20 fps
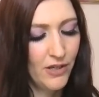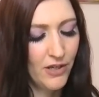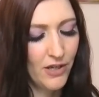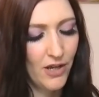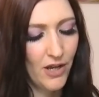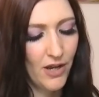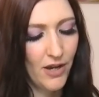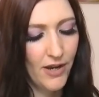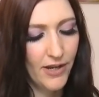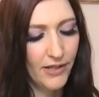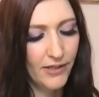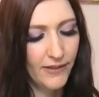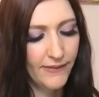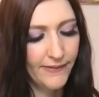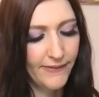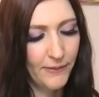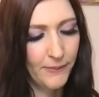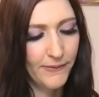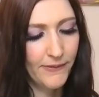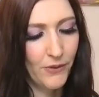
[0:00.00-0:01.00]
All right, let's
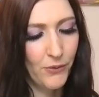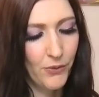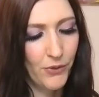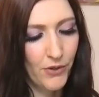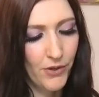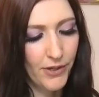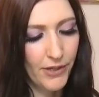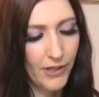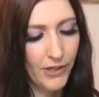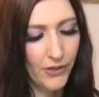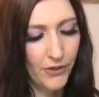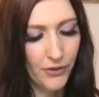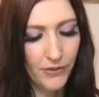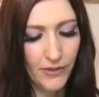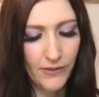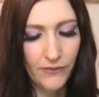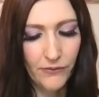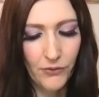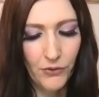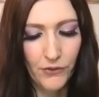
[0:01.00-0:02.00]
see what's going on here. And
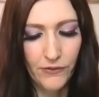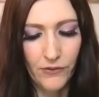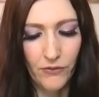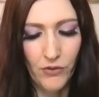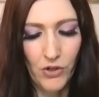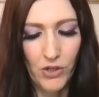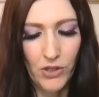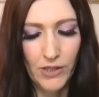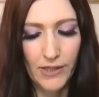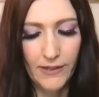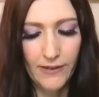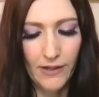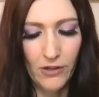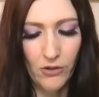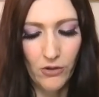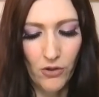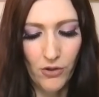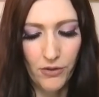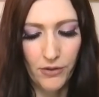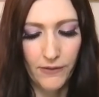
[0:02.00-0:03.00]
let's first of all lay down
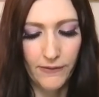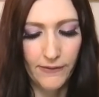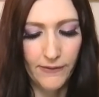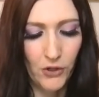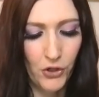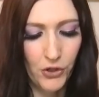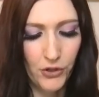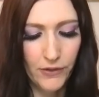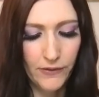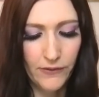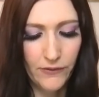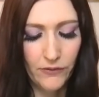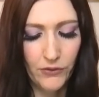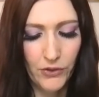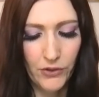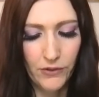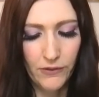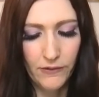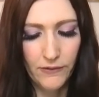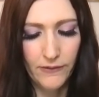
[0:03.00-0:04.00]
all these cards
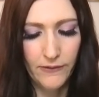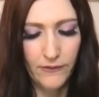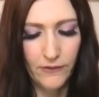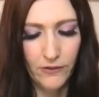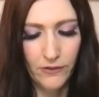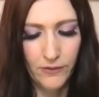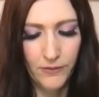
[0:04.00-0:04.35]
first.